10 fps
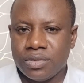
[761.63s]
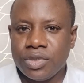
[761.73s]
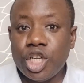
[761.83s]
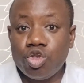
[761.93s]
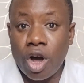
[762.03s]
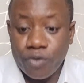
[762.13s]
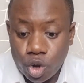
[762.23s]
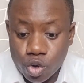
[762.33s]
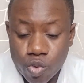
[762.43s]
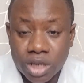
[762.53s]
The two of you
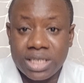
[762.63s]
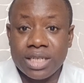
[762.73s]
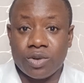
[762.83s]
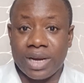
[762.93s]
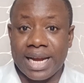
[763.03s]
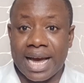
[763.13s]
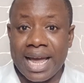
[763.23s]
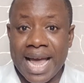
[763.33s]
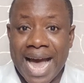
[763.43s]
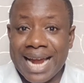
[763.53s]
should watch this together.
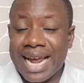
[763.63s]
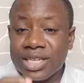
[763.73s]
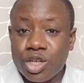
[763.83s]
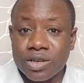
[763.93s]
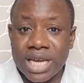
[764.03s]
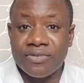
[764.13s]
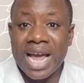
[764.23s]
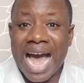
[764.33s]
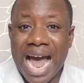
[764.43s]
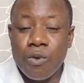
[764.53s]
And ask yourself,
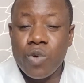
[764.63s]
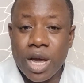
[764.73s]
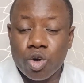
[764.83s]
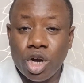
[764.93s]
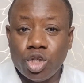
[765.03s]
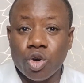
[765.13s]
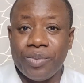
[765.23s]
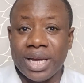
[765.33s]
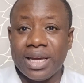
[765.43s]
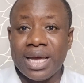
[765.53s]
are we going
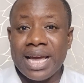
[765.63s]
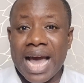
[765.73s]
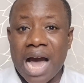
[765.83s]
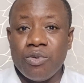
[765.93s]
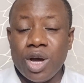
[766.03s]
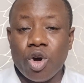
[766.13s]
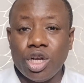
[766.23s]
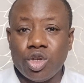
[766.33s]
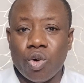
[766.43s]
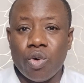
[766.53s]

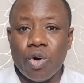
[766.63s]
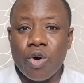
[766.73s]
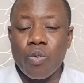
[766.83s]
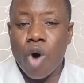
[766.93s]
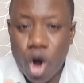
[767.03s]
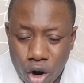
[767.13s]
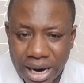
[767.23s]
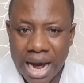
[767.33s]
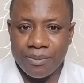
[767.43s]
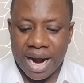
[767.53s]
to work on
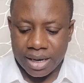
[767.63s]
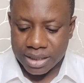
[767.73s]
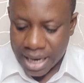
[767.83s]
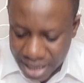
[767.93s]
our marriage?